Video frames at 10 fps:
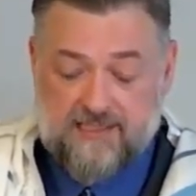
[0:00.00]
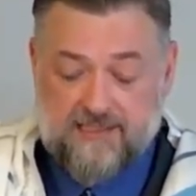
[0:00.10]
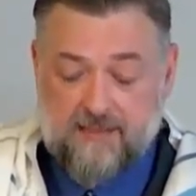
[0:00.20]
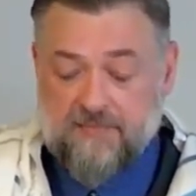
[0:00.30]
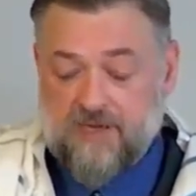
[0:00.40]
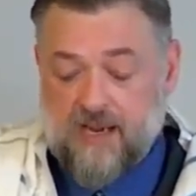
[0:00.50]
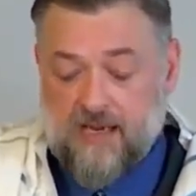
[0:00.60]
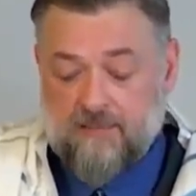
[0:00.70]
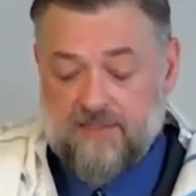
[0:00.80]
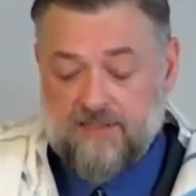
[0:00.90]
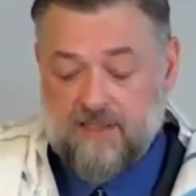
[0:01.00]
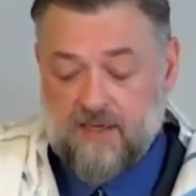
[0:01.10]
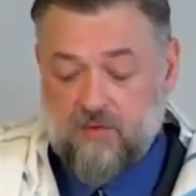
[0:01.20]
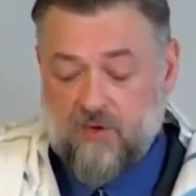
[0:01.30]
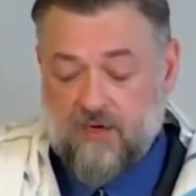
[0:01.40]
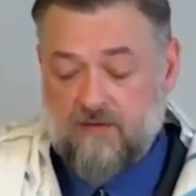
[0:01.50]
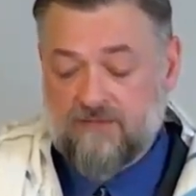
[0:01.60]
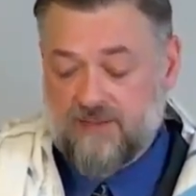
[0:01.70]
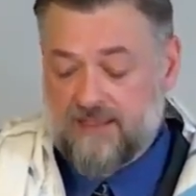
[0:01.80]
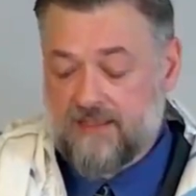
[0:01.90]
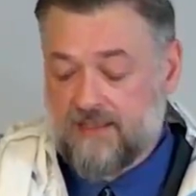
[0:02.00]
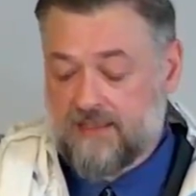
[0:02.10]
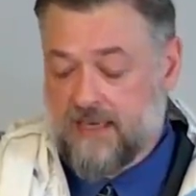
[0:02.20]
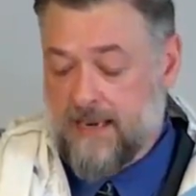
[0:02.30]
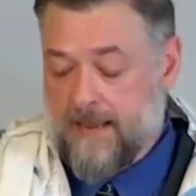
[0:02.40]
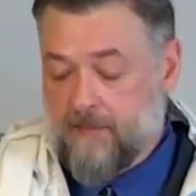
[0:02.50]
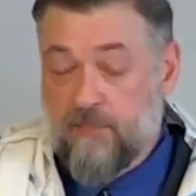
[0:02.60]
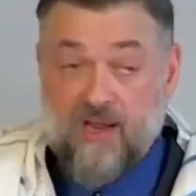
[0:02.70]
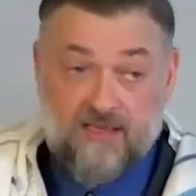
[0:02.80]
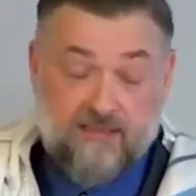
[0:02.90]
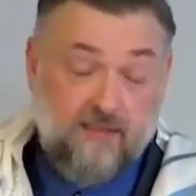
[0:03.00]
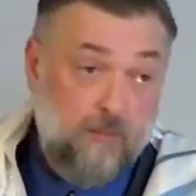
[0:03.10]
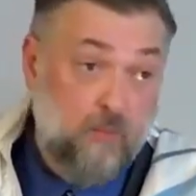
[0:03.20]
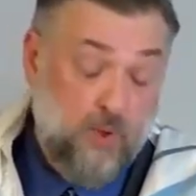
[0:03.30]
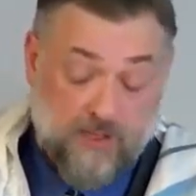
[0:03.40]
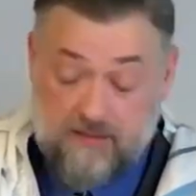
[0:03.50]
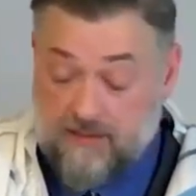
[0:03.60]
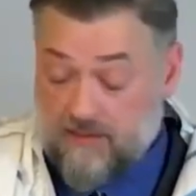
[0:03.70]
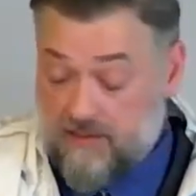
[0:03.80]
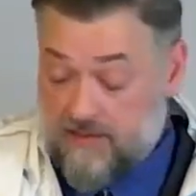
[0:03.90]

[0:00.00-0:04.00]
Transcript: Sometimes we are afflicted by someone